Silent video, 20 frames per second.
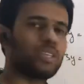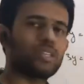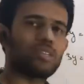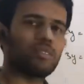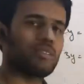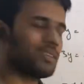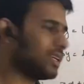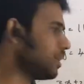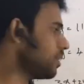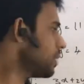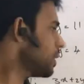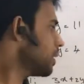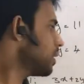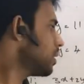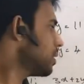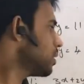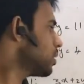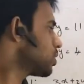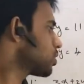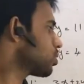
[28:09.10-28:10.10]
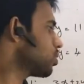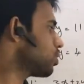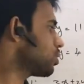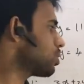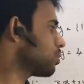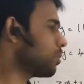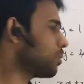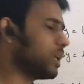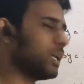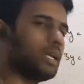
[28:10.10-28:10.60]
with 3.
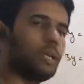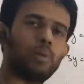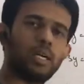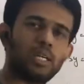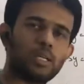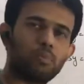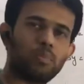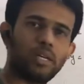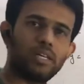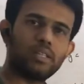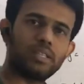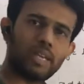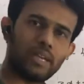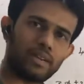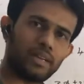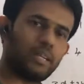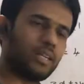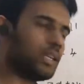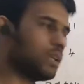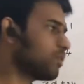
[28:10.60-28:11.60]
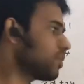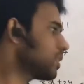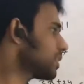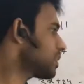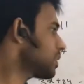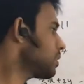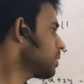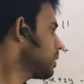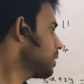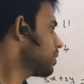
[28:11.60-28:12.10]
So I multiply the entire
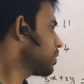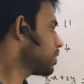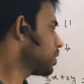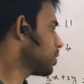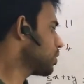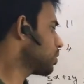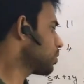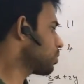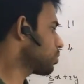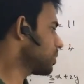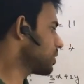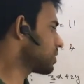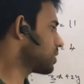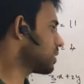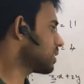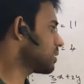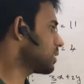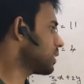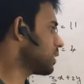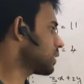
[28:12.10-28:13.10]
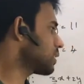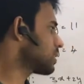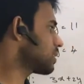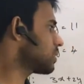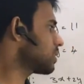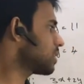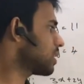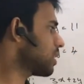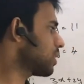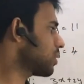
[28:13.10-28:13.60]
equation. 3 into 2 is
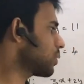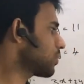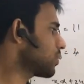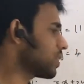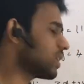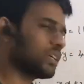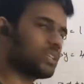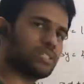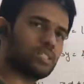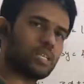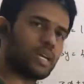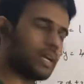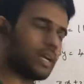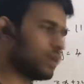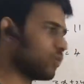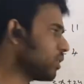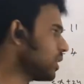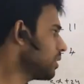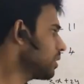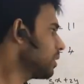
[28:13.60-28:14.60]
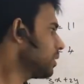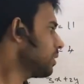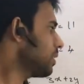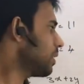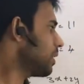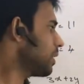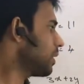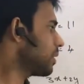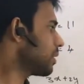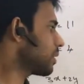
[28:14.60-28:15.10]
6x, 3 into 3 is 9y,
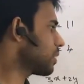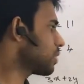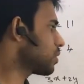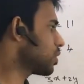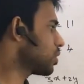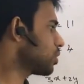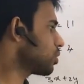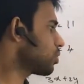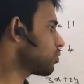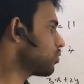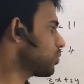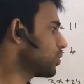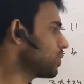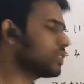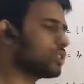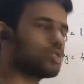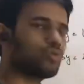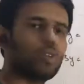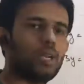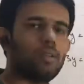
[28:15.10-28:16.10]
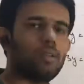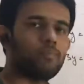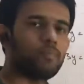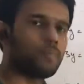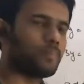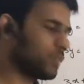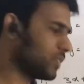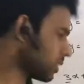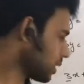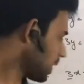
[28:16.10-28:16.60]
and 3 into 4 is 12.
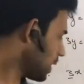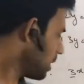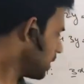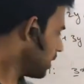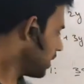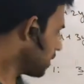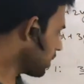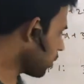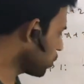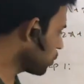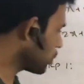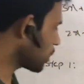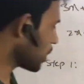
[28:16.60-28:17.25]
Okay, now you